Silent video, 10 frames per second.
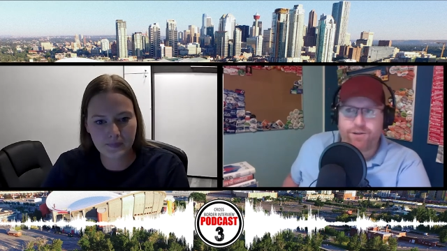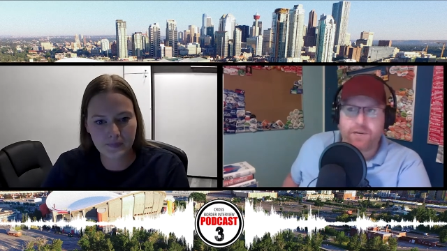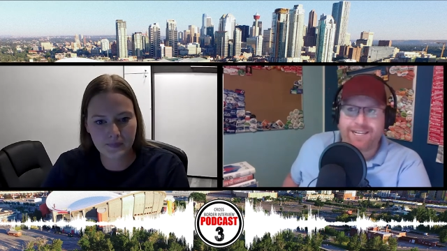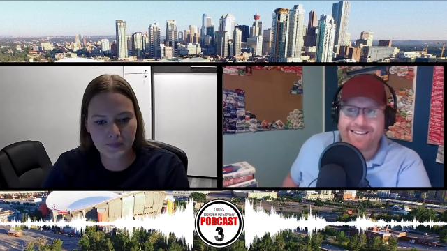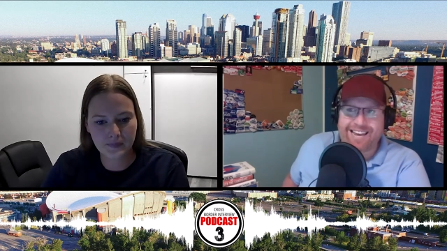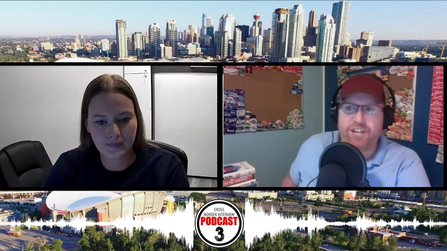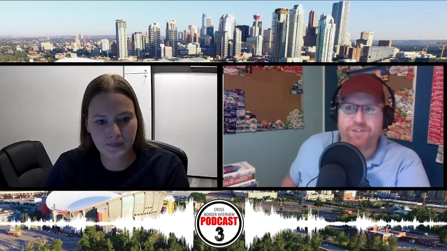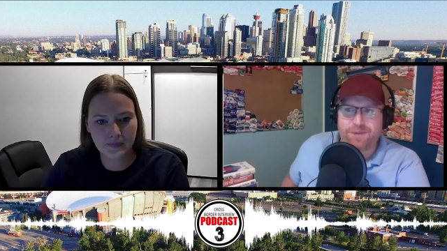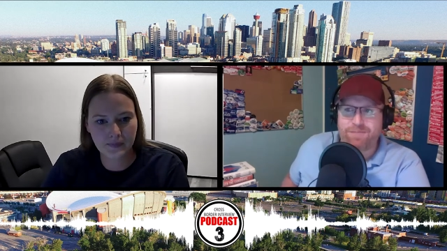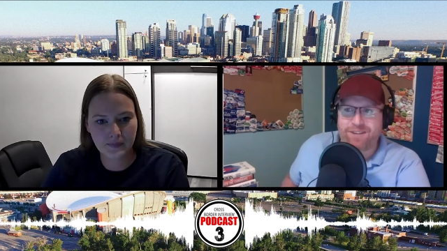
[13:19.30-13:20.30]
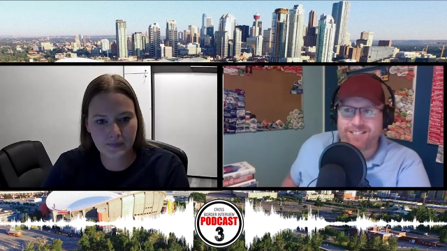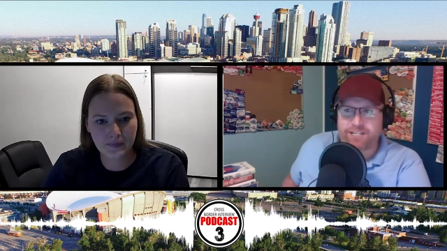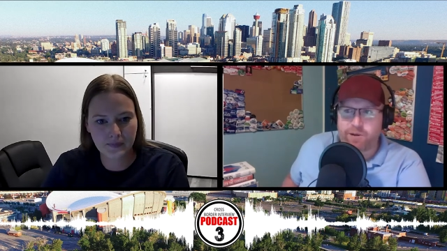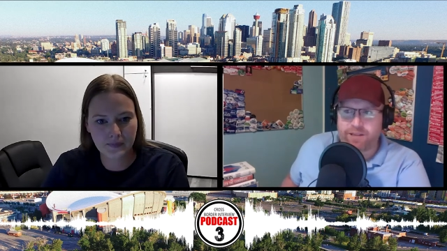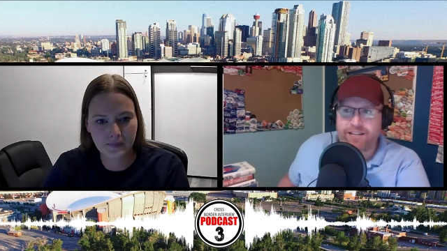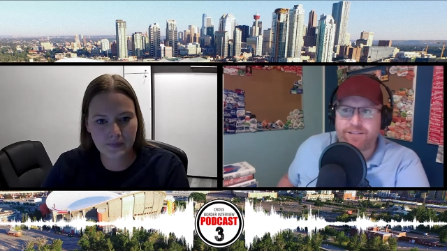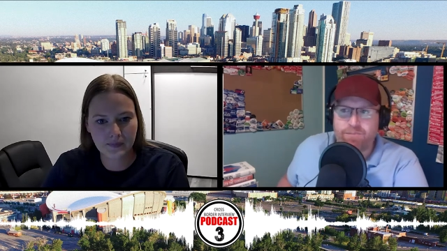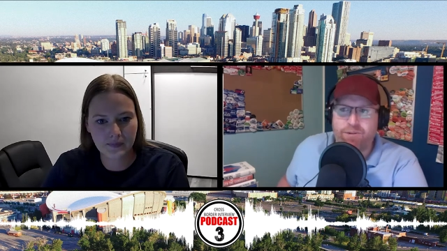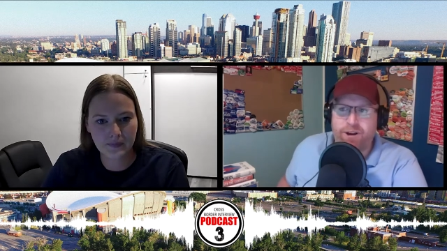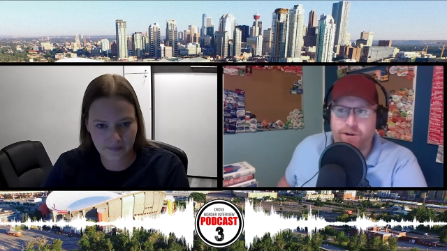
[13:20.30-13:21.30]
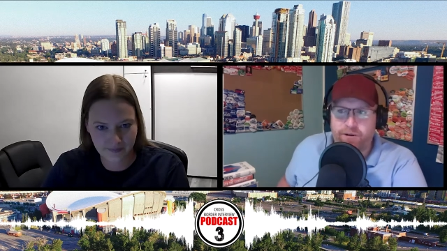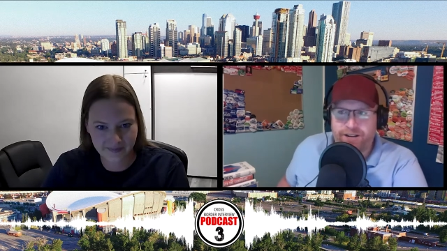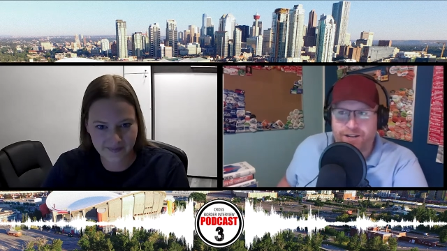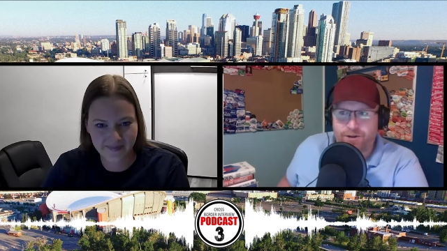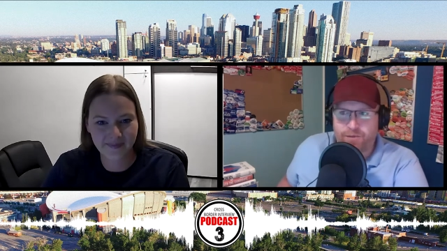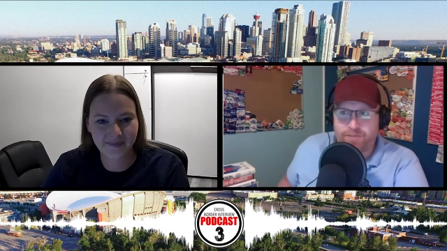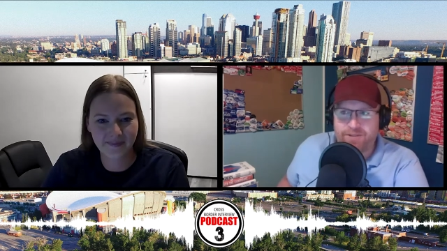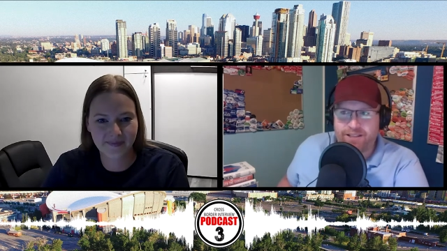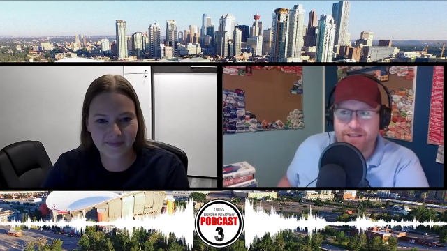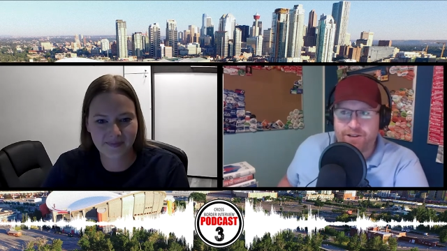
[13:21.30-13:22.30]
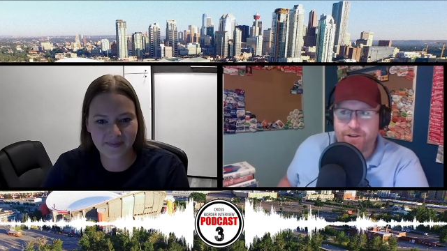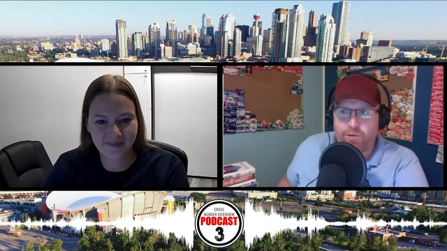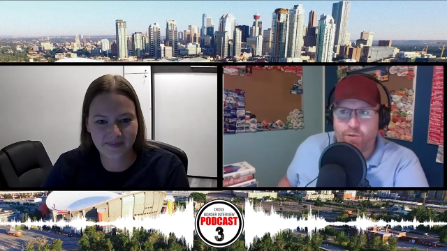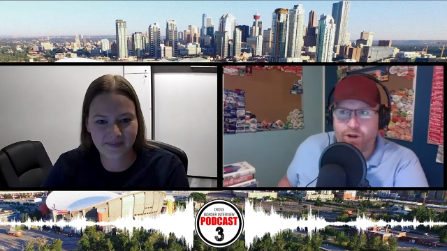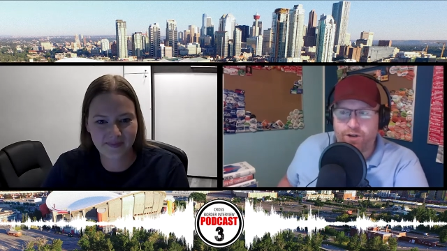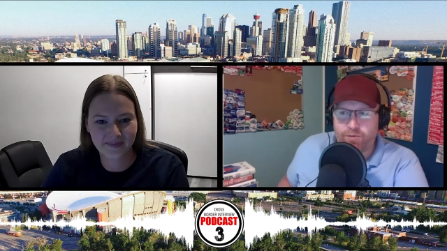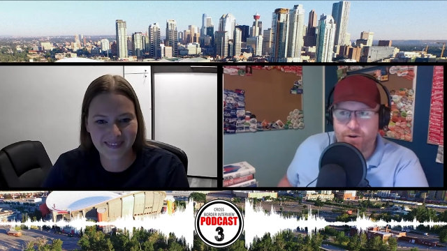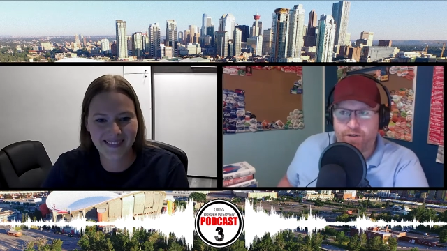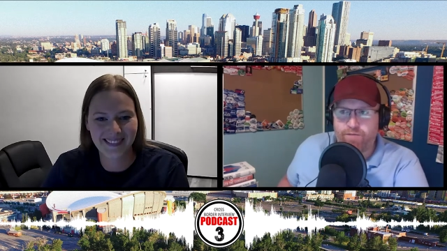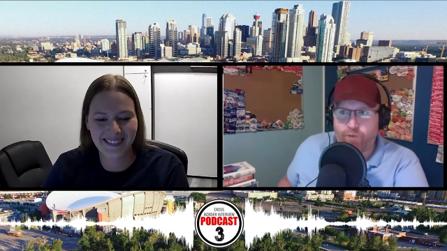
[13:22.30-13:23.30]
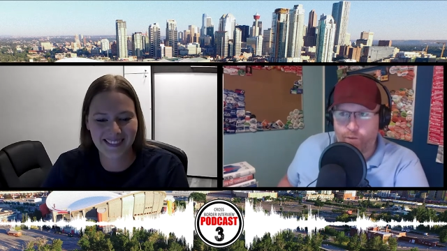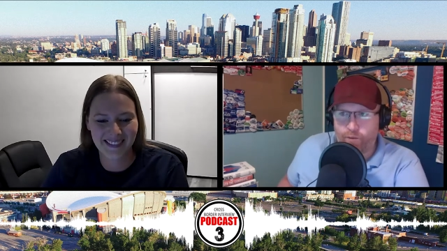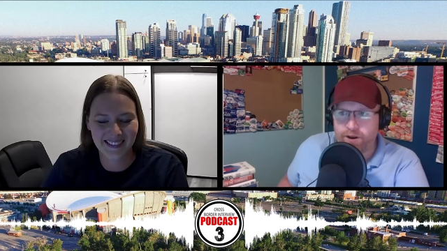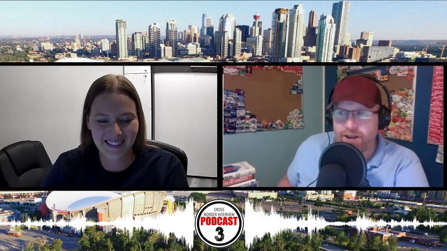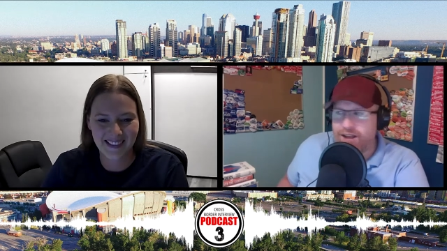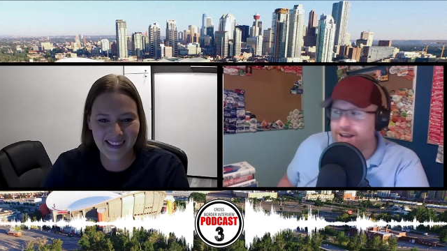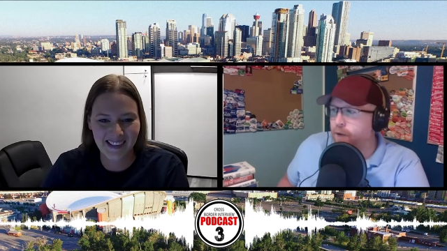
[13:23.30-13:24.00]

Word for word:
Speaker 1: engagement, because I know that is a priority on your website that you want to bring forward,